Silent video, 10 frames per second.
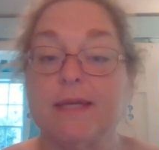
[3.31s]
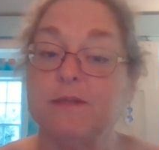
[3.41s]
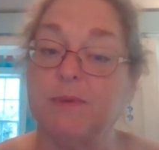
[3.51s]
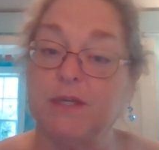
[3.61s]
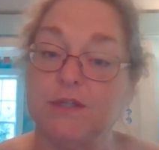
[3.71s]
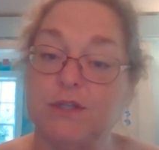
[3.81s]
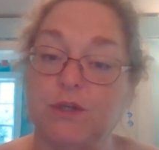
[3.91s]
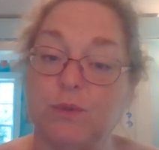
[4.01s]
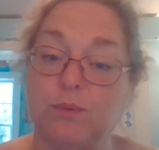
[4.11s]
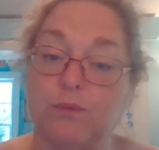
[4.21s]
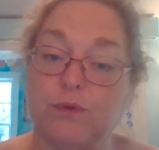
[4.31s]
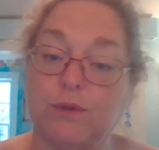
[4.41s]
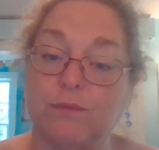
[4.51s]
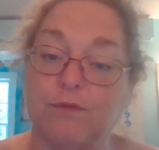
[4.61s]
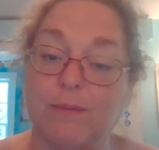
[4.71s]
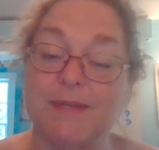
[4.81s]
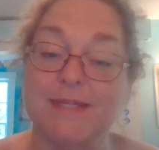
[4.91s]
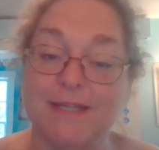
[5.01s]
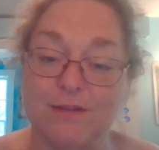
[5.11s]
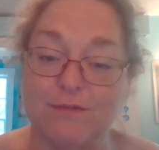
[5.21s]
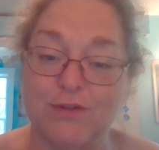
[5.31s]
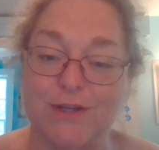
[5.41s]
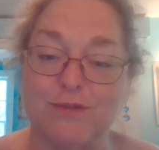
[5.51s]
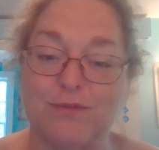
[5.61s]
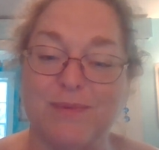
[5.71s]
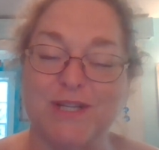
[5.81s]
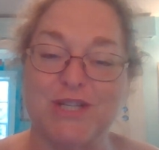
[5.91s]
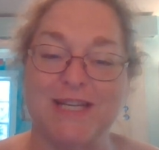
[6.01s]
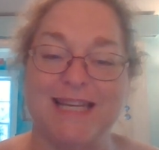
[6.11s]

speaking to you the, from the Seeds of Transformation